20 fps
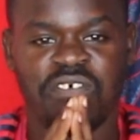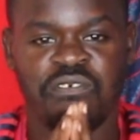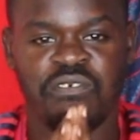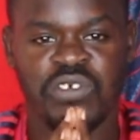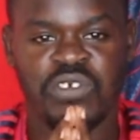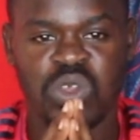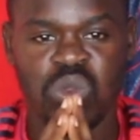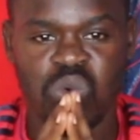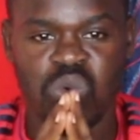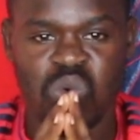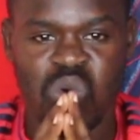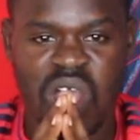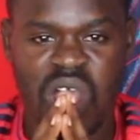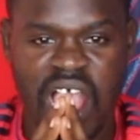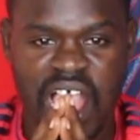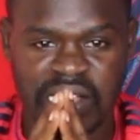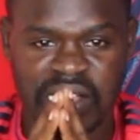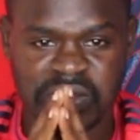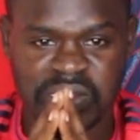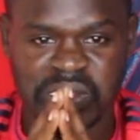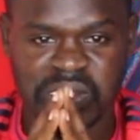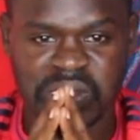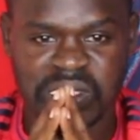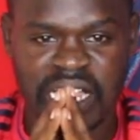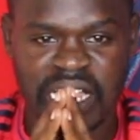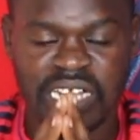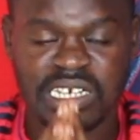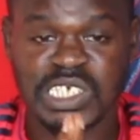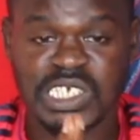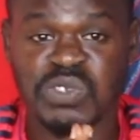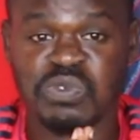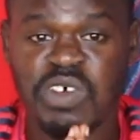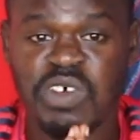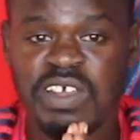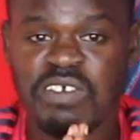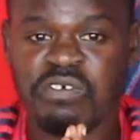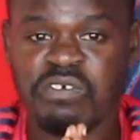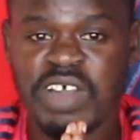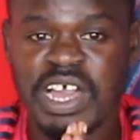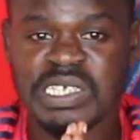a few assists. And is
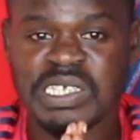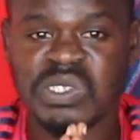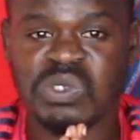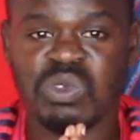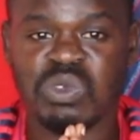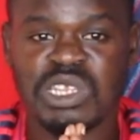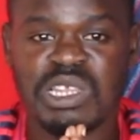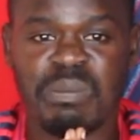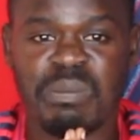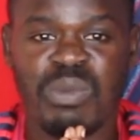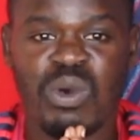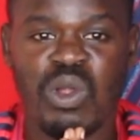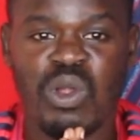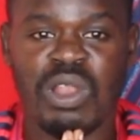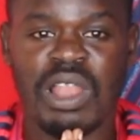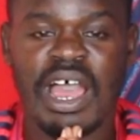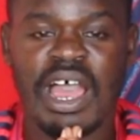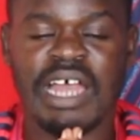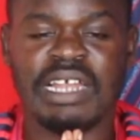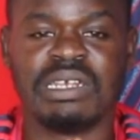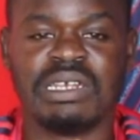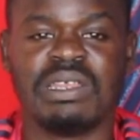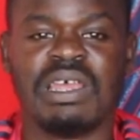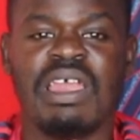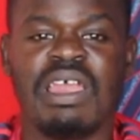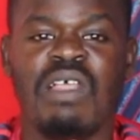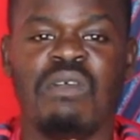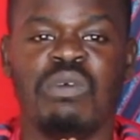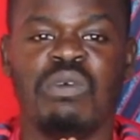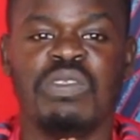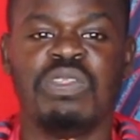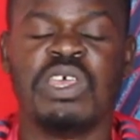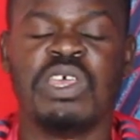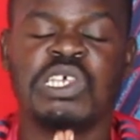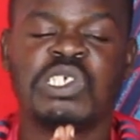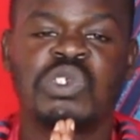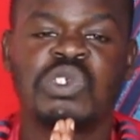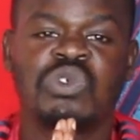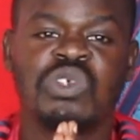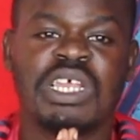very fast with the ball. And with
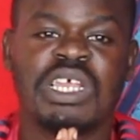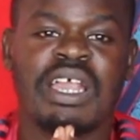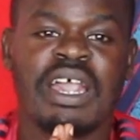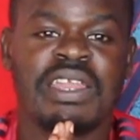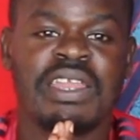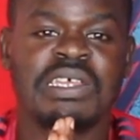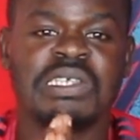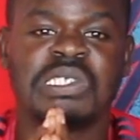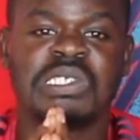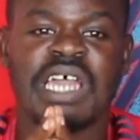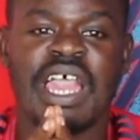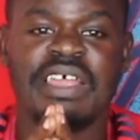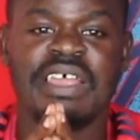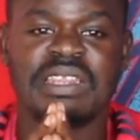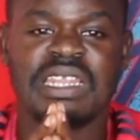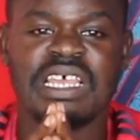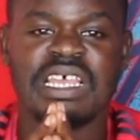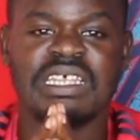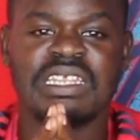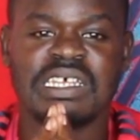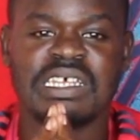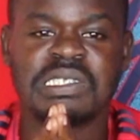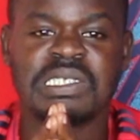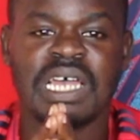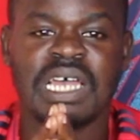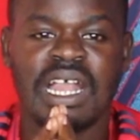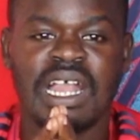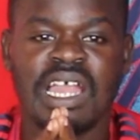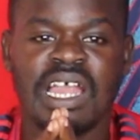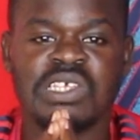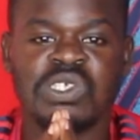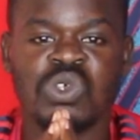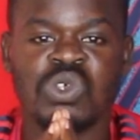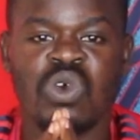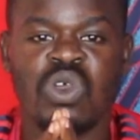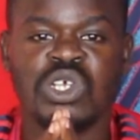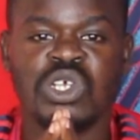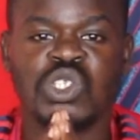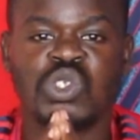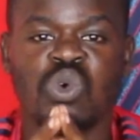his trickeries, I think that Saka is
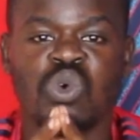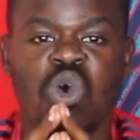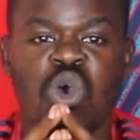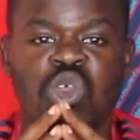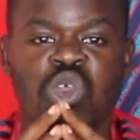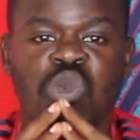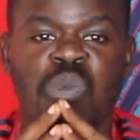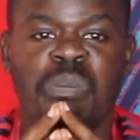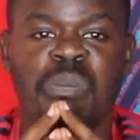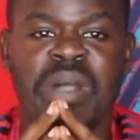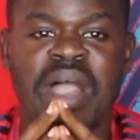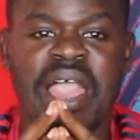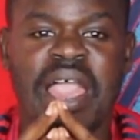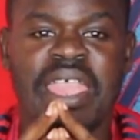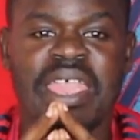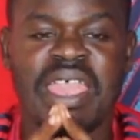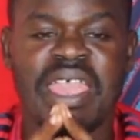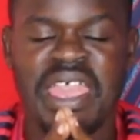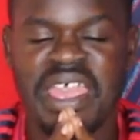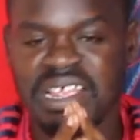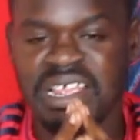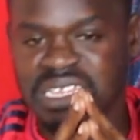going to occupy